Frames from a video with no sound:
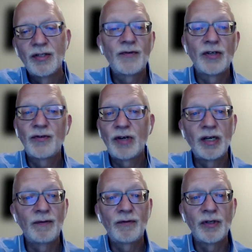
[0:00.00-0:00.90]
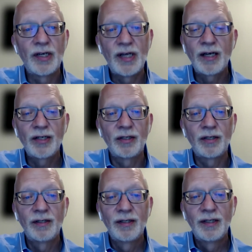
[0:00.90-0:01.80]
It's frustrating for the
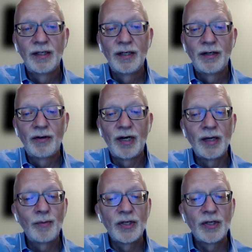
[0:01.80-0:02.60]
doctor, right?